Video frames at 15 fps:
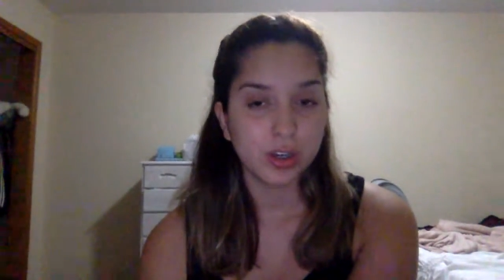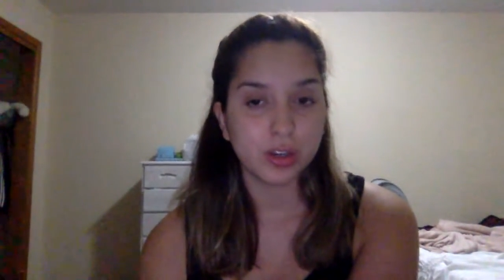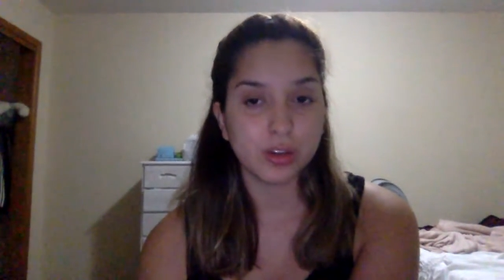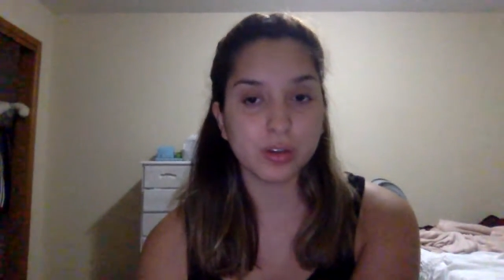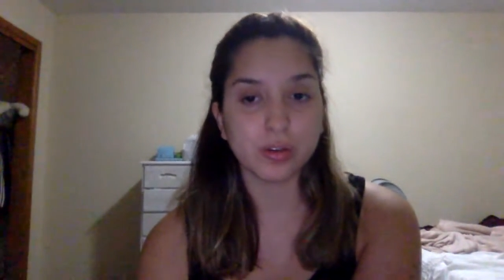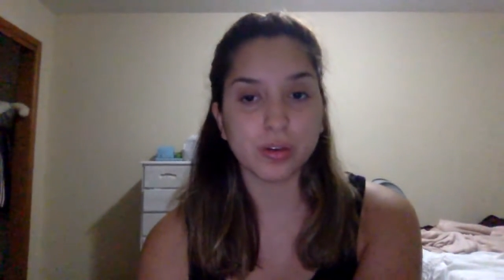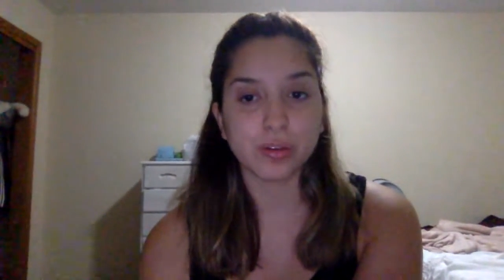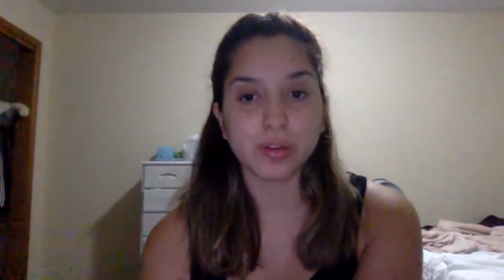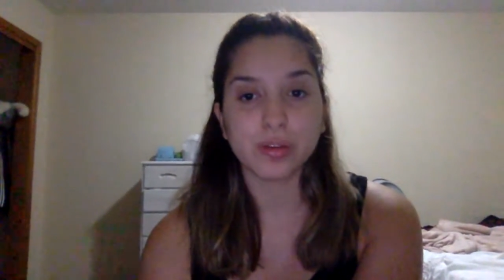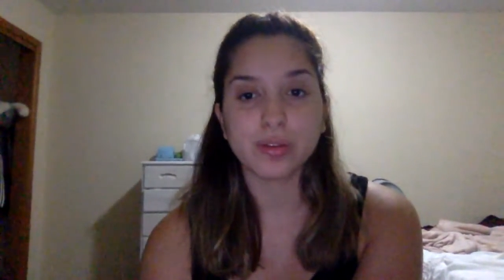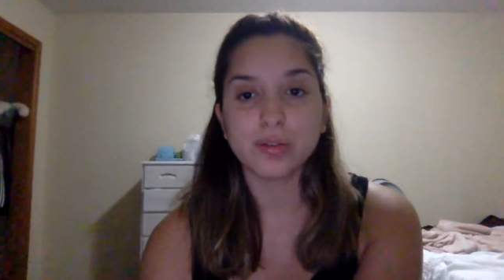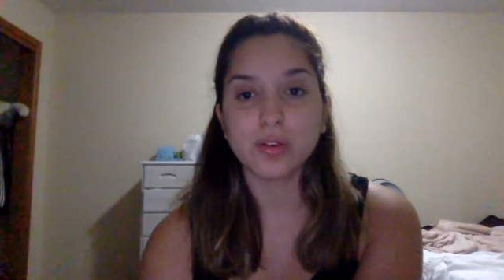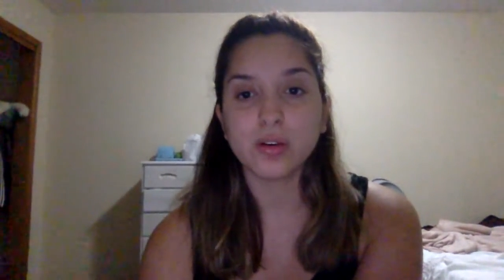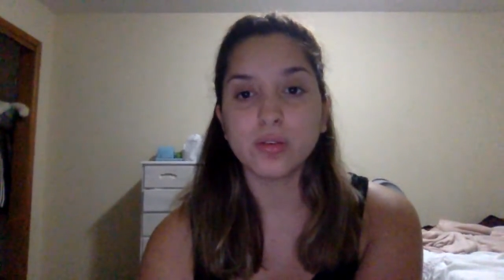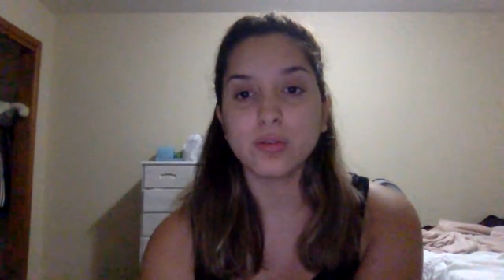the
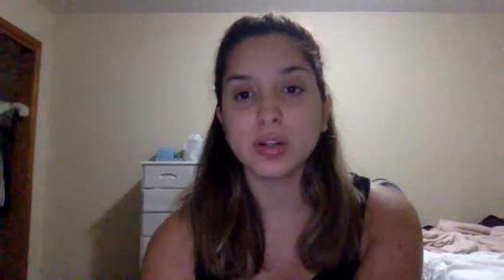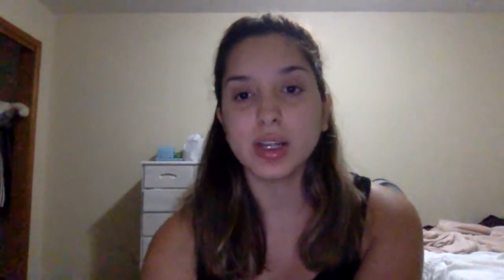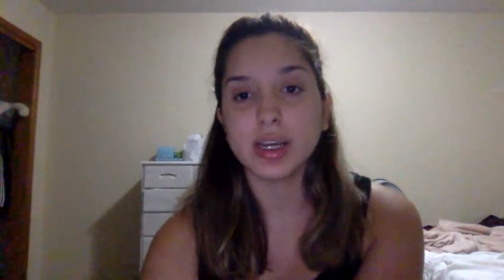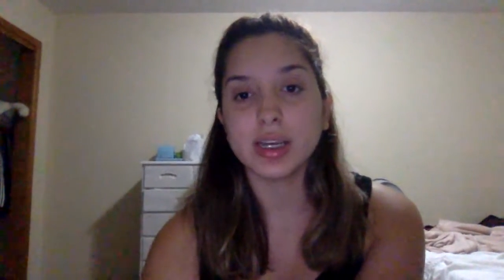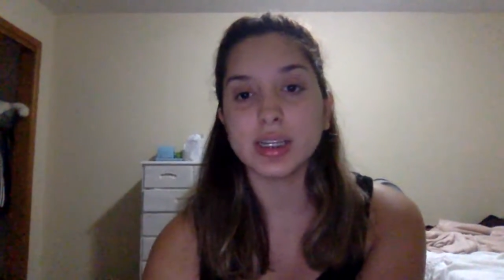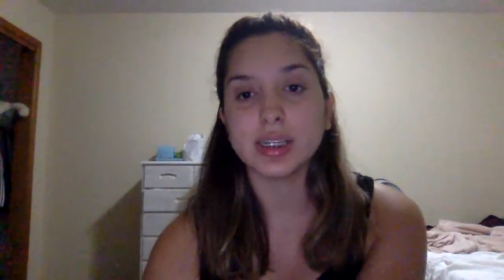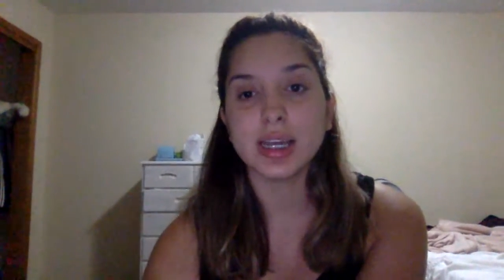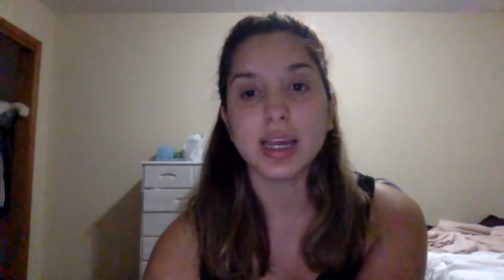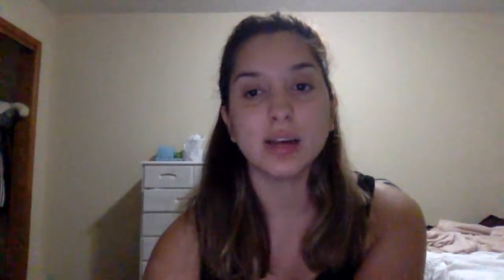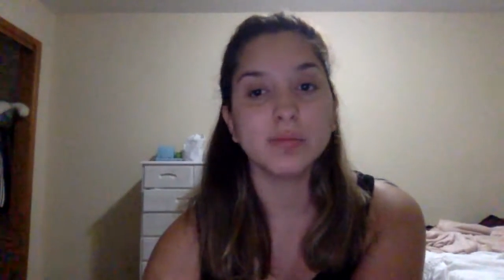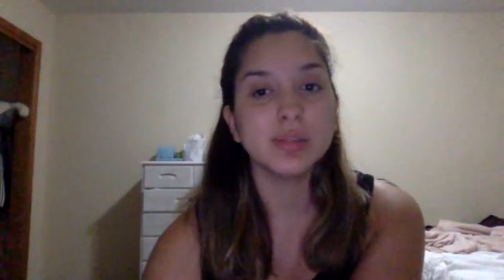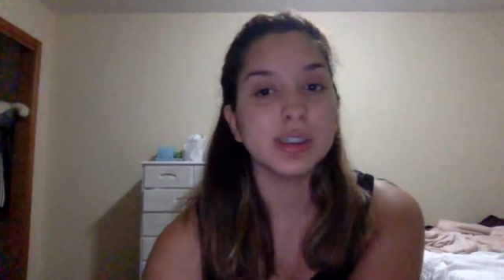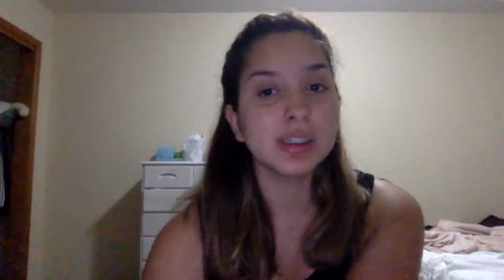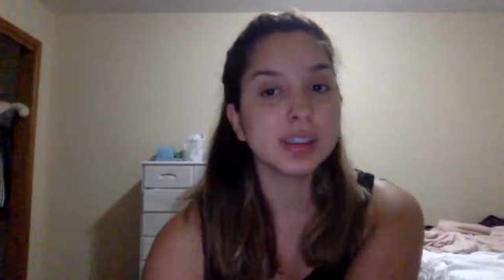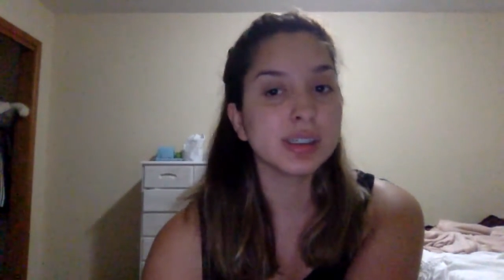throne, and
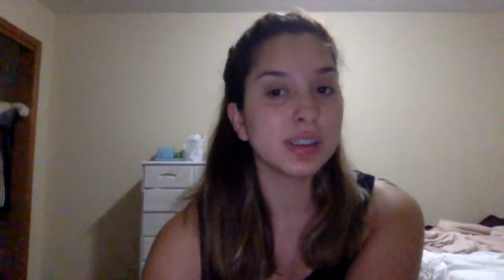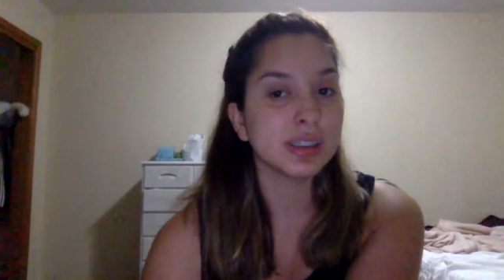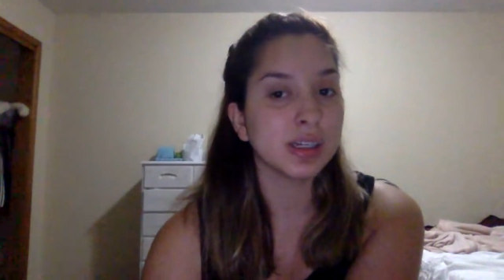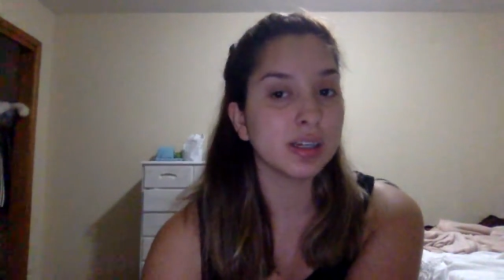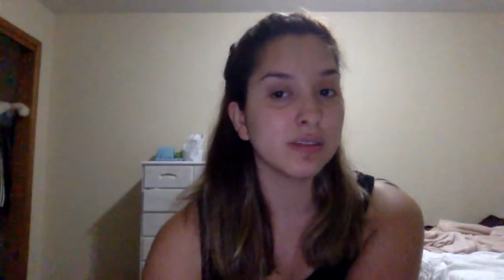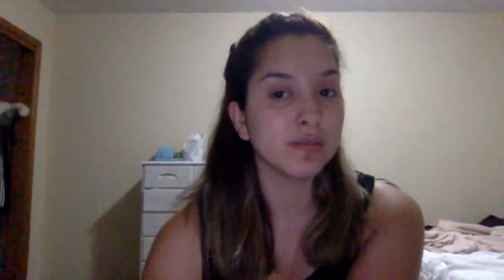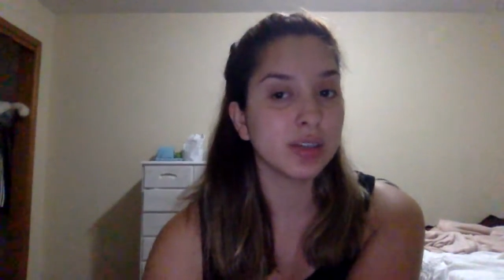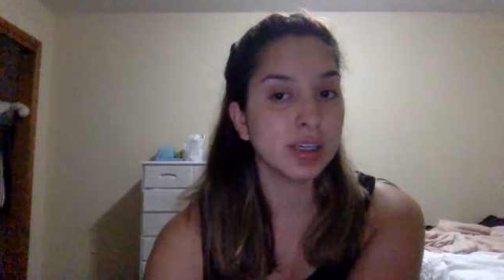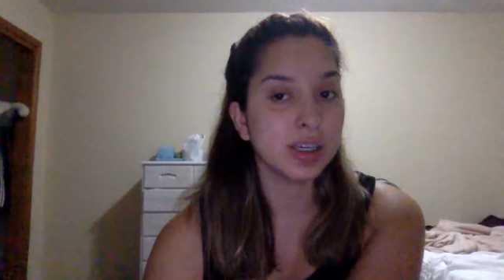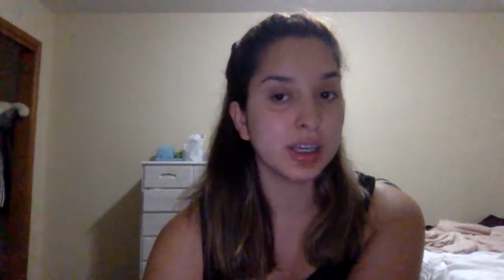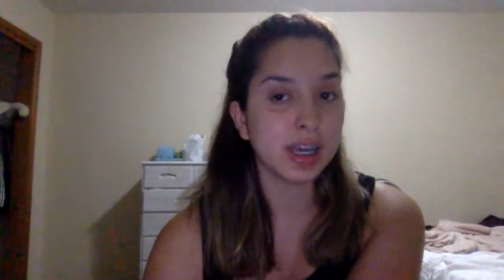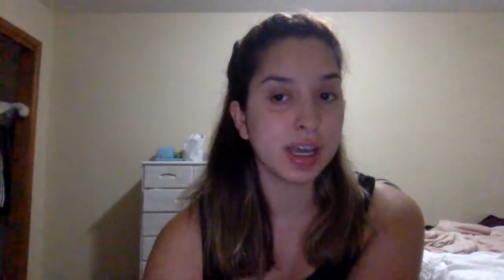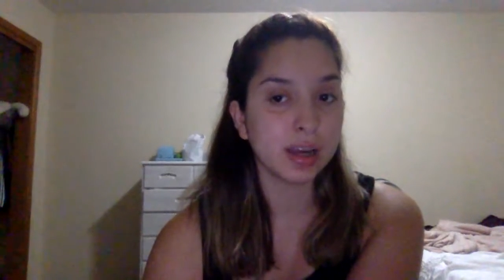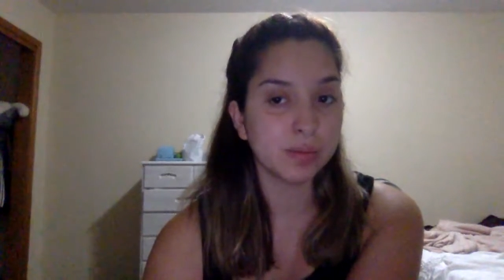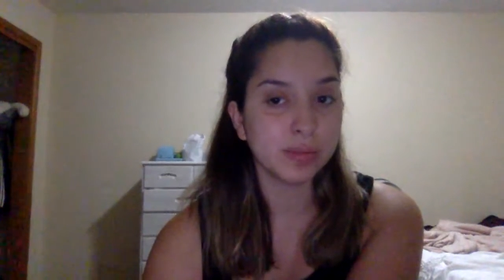Hamlet is the son of King
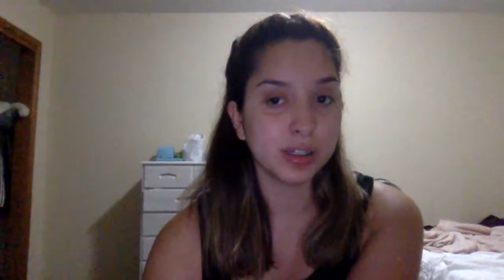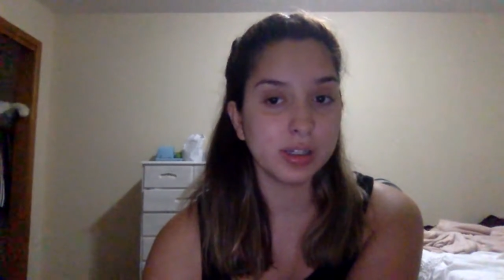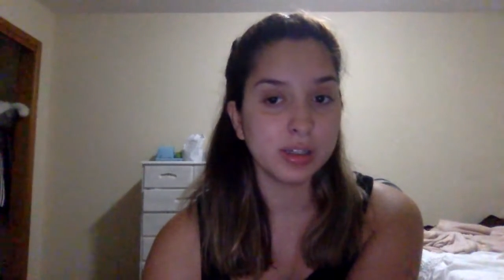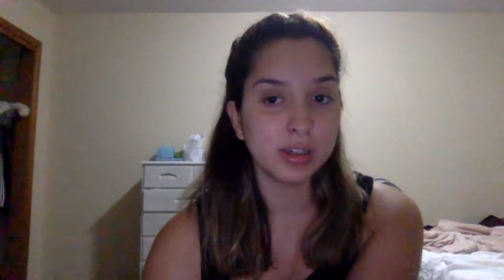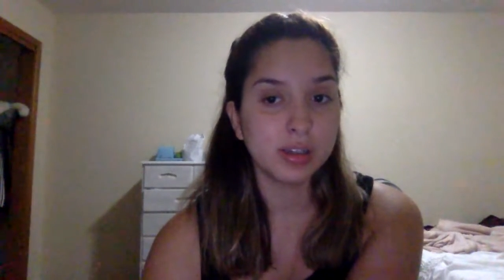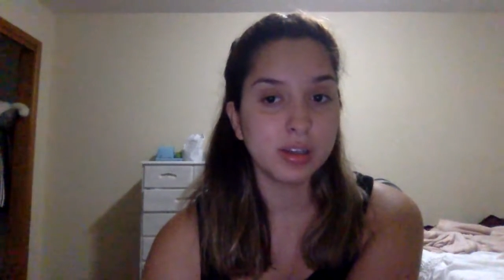Hamlet,